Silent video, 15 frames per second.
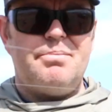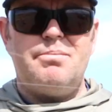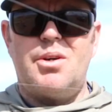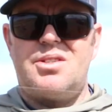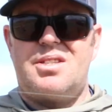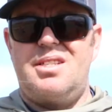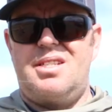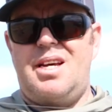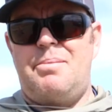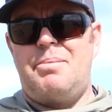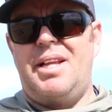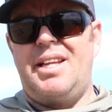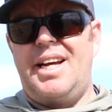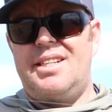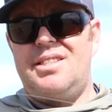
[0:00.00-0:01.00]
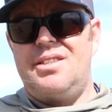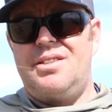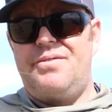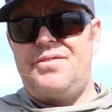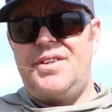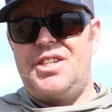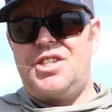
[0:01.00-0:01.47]
Most of the time I like
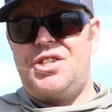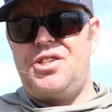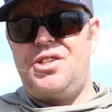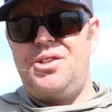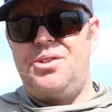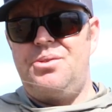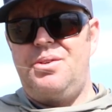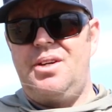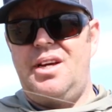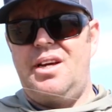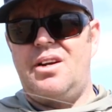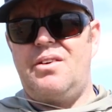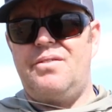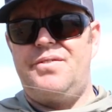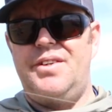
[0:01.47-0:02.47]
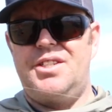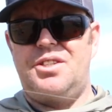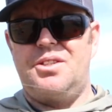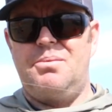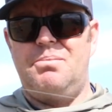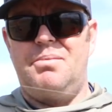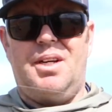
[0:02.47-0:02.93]
to fish 2, and I'll
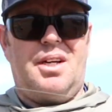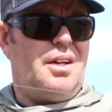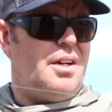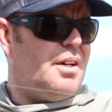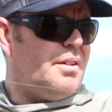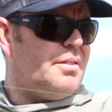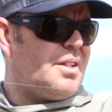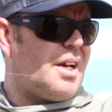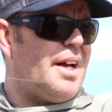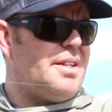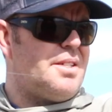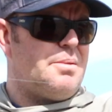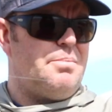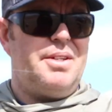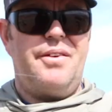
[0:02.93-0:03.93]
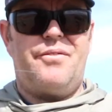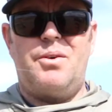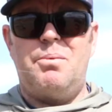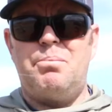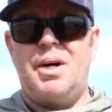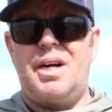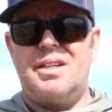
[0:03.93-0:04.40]
fish them with kind of some
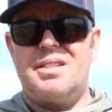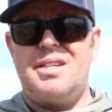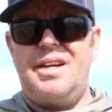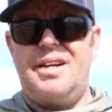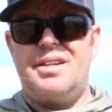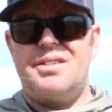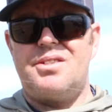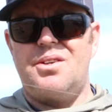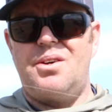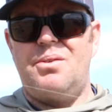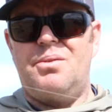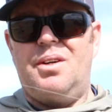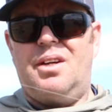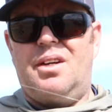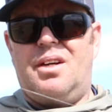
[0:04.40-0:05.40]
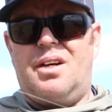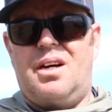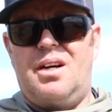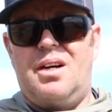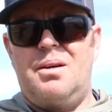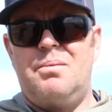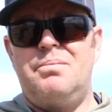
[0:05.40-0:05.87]
different bugs here. So
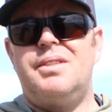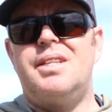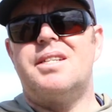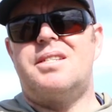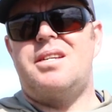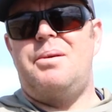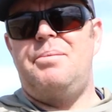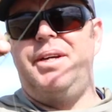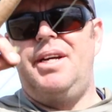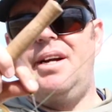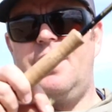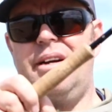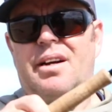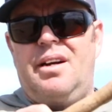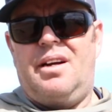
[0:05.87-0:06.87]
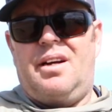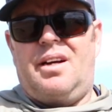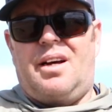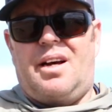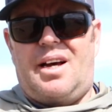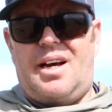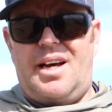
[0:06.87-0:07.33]
this time of year,
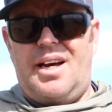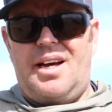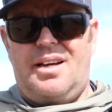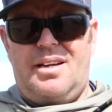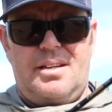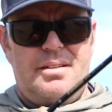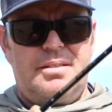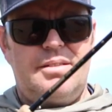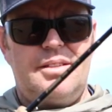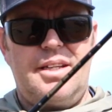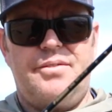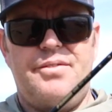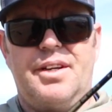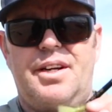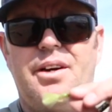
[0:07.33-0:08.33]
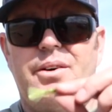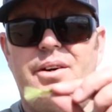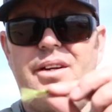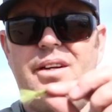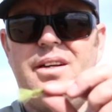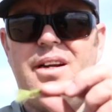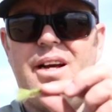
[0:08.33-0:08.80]
definitely
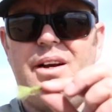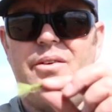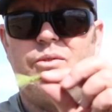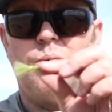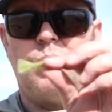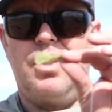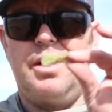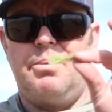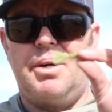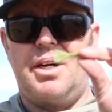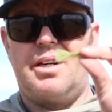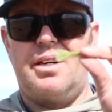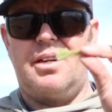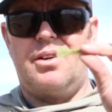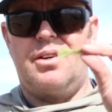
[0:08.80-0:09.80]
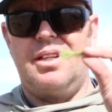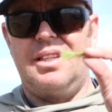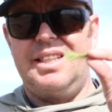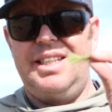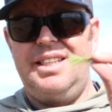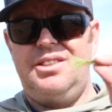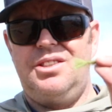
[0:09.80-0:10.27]
going kind of a woolly bugger or a
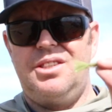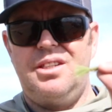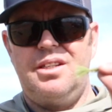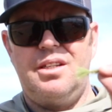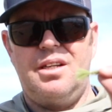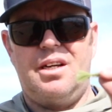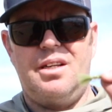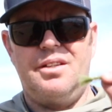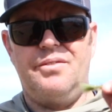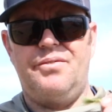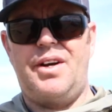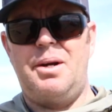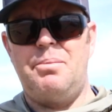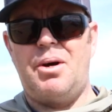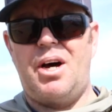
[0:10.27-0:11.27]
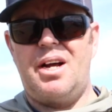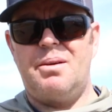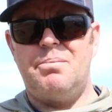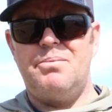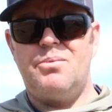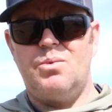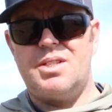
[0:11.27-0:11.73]
leech on the very
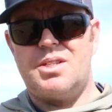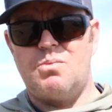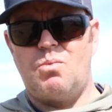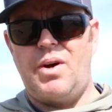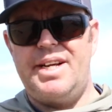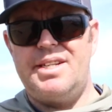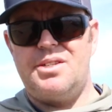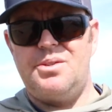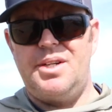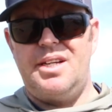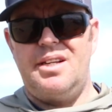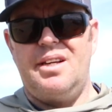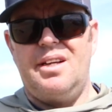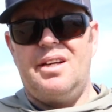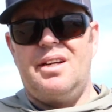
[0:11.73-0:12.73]
bottom with some weight to it.